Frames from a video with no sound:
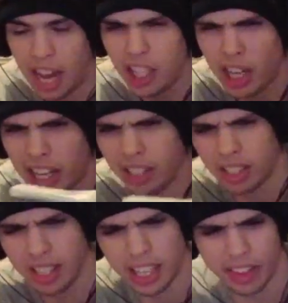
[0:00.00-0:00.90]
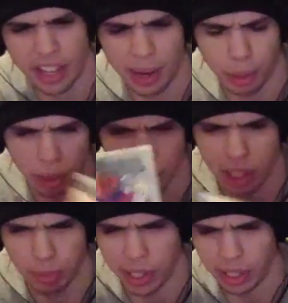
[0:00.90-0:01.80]
Actually, I got this like, and then I bought the
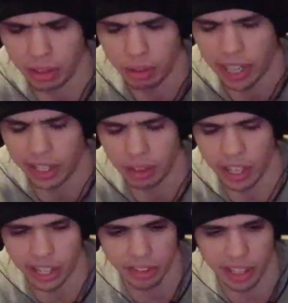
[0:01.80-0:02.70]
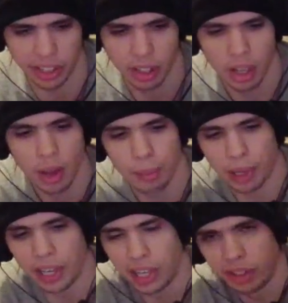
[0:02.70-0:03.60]
PSP like the next day.
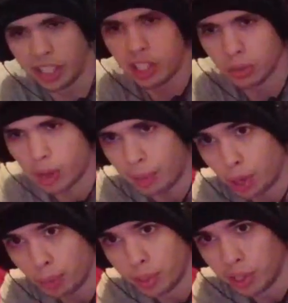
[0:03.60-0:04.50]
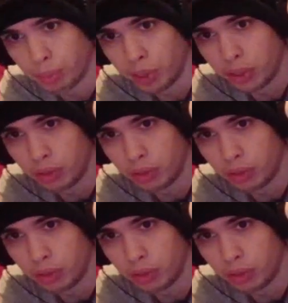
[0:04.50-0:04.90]
But this is why I bought a PSP.